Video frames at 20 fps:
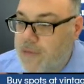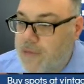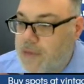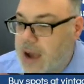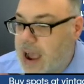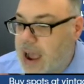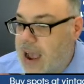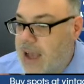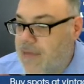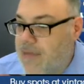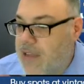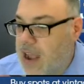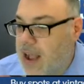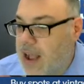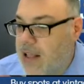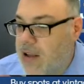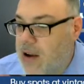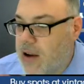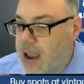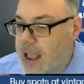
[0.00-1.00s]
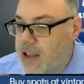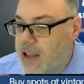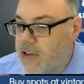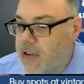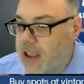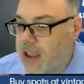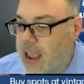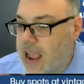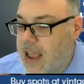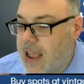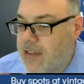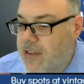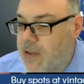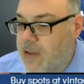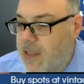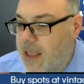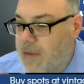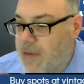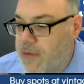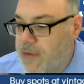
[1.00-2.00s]
$5 entry,
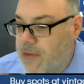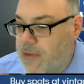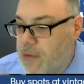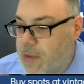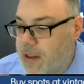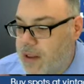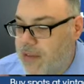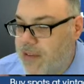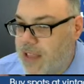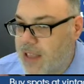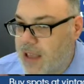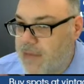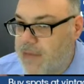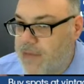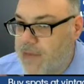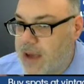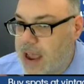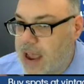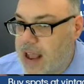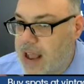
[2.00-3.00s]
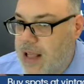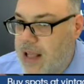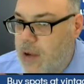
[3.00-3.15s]
guys. You only have a few minutes left.